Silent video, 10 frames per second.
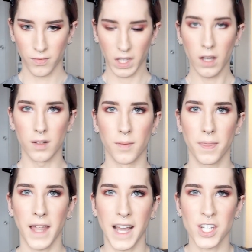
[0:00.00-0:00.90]
Oh,
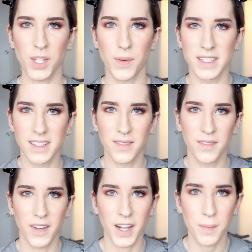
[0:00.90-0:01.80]
that actually wasn't
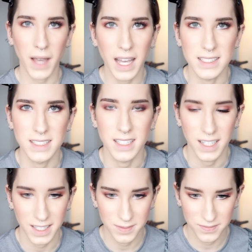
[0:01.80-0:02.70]
very bad
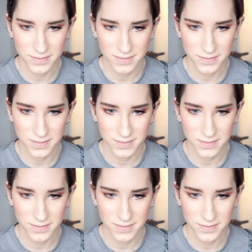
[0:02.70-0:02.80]
today.